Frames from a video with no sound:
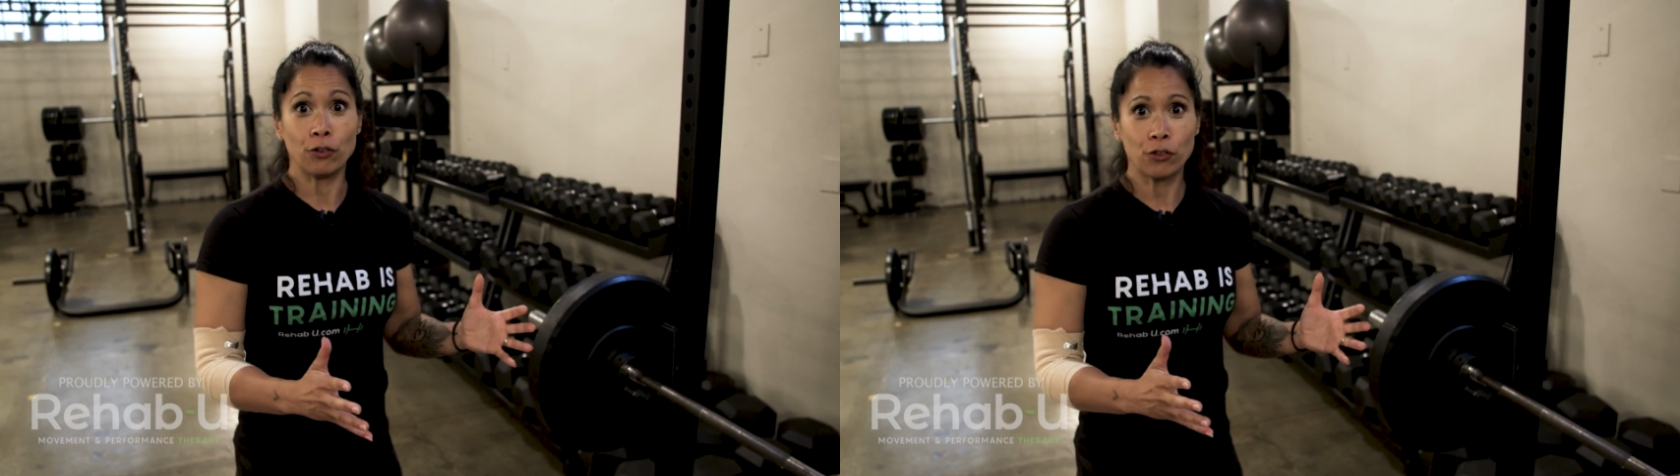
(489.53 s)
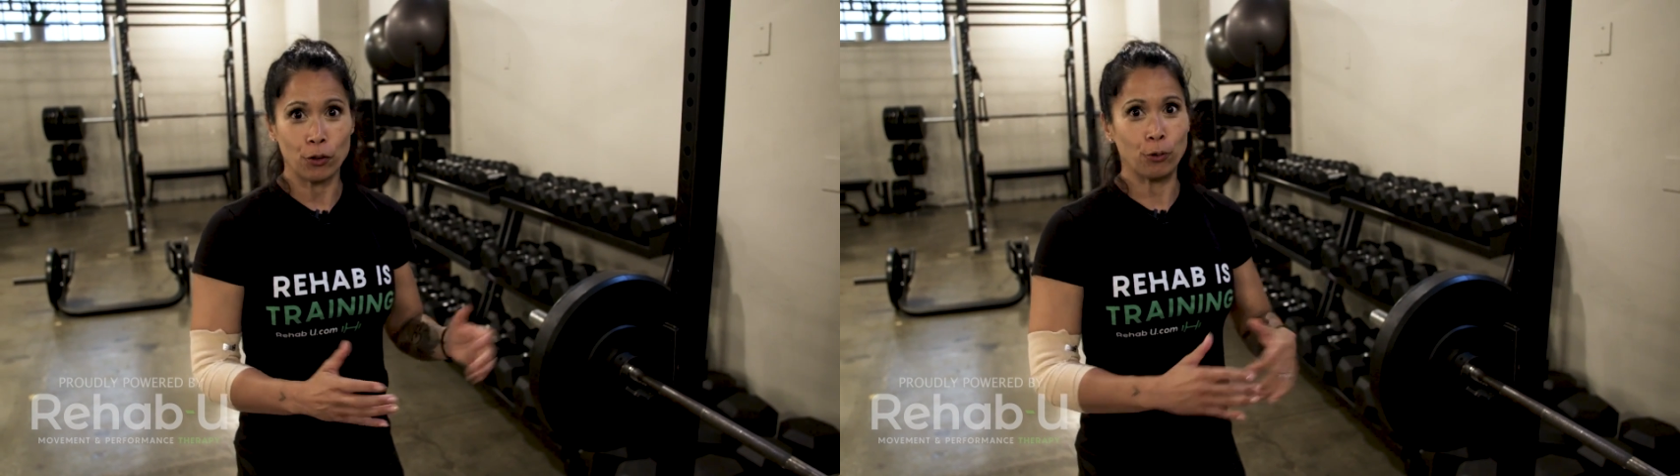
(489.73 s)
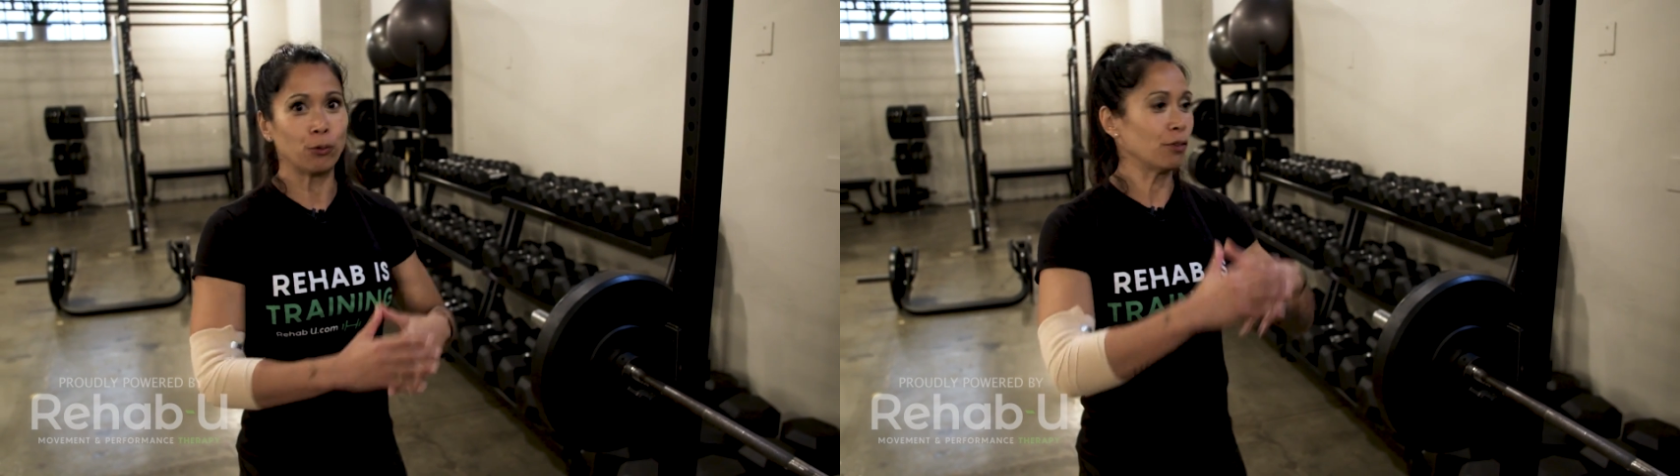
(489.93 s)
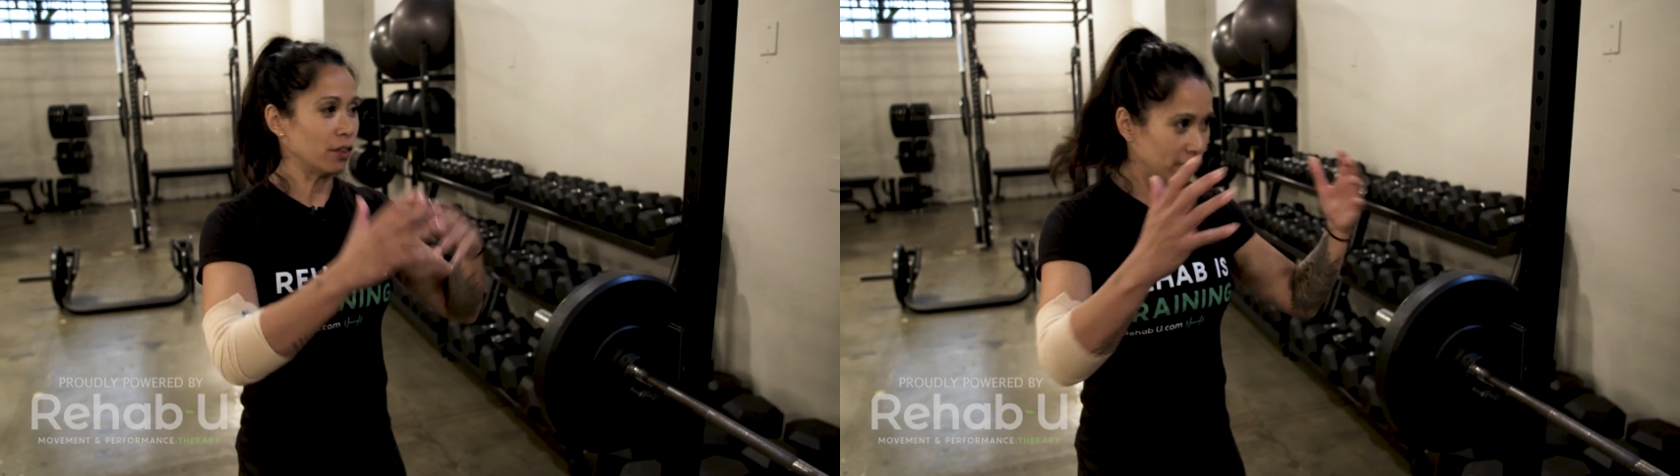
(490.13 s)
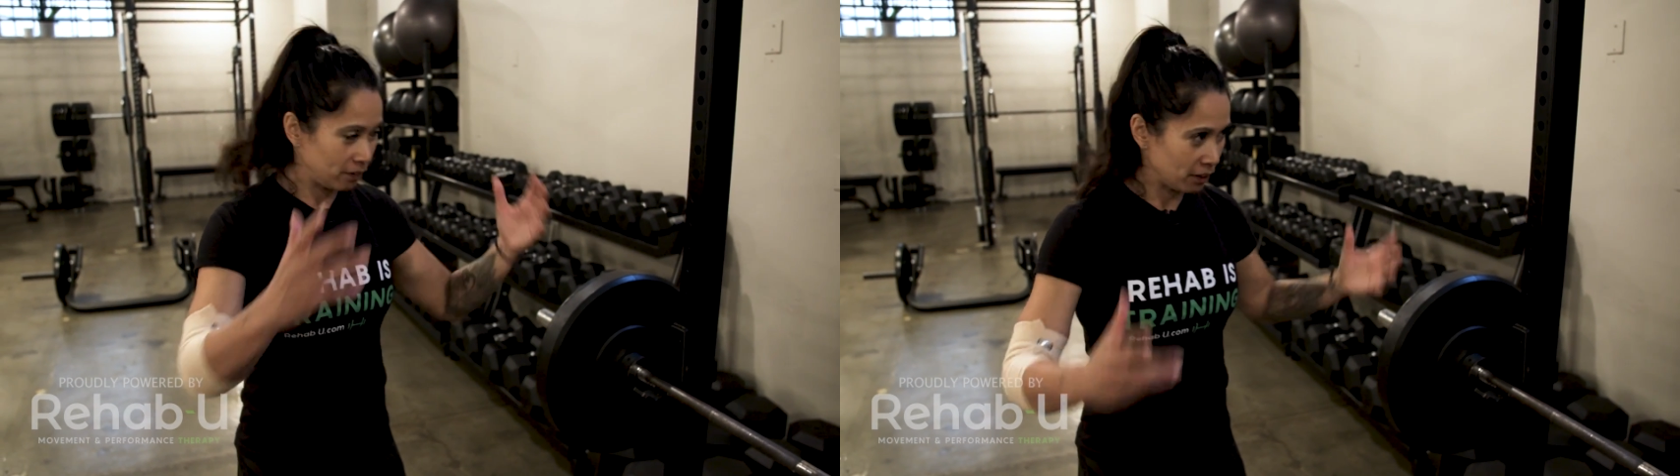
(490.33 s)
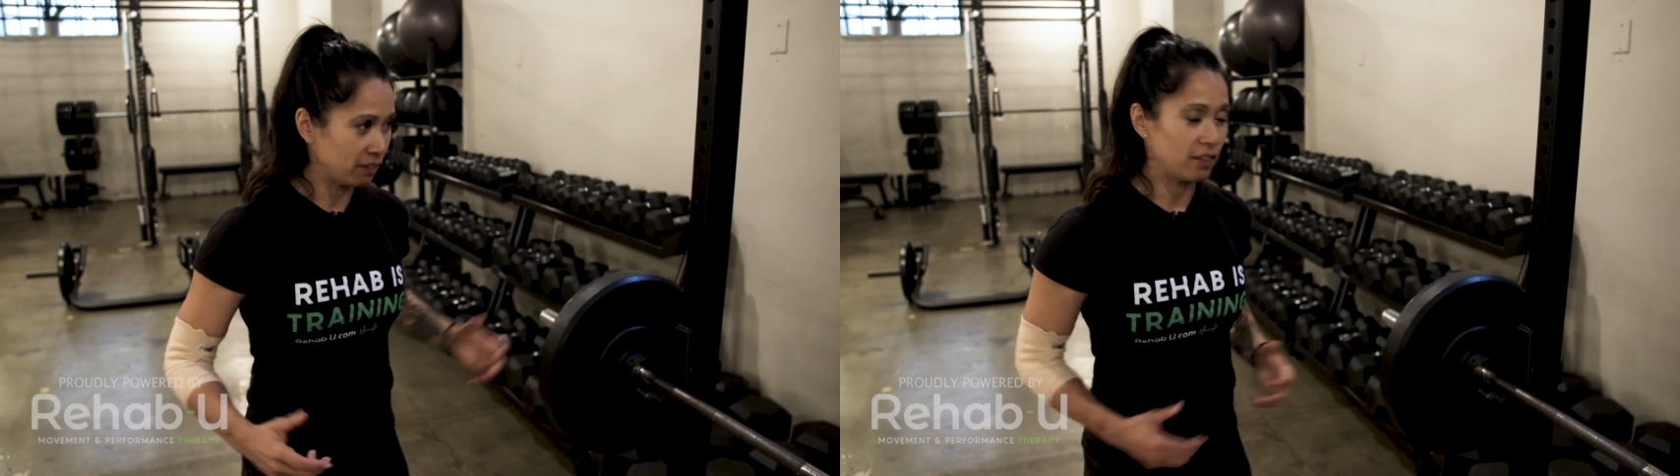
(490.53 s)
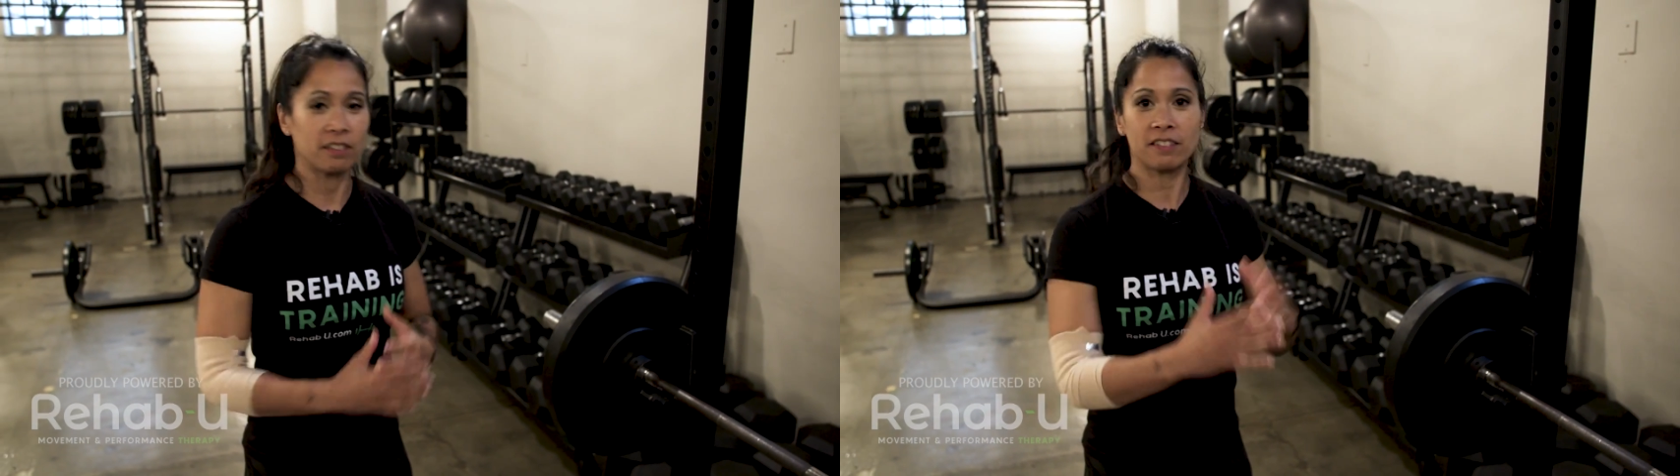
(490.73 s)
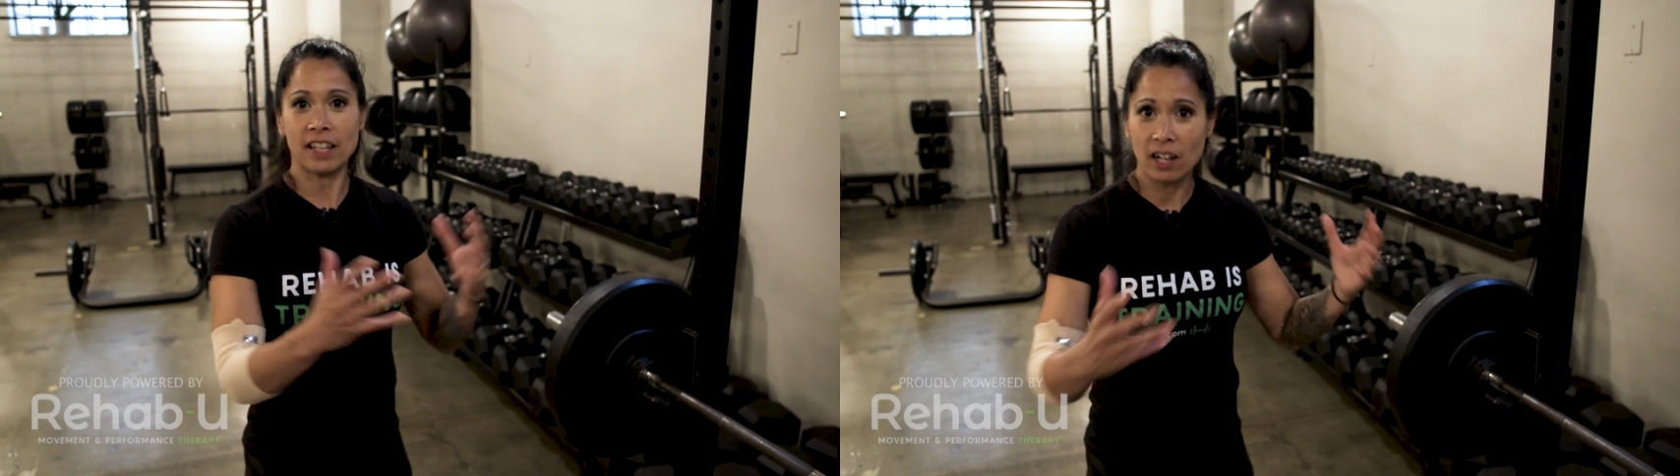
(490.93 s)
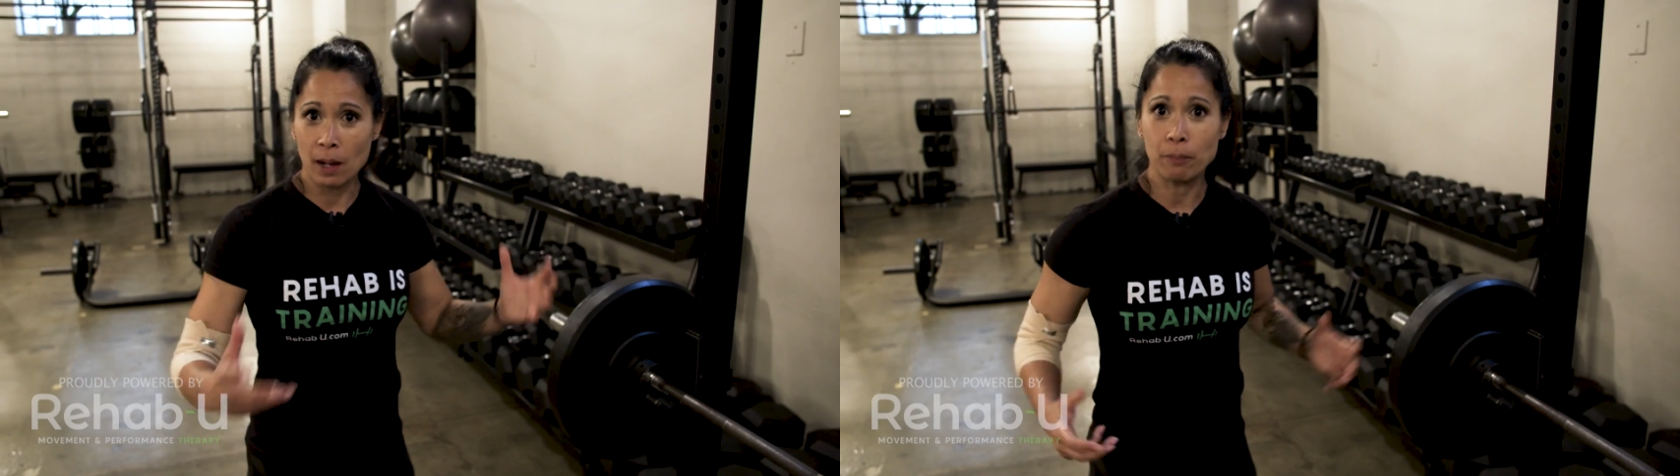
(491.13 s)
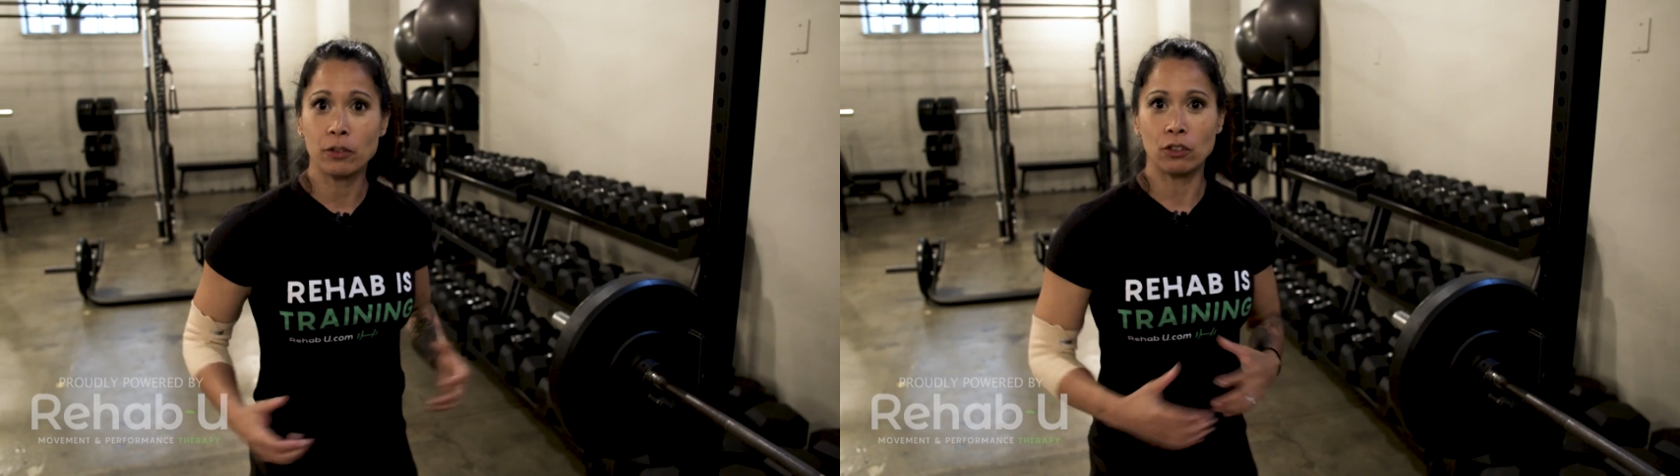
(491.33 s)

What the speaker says: So the setup,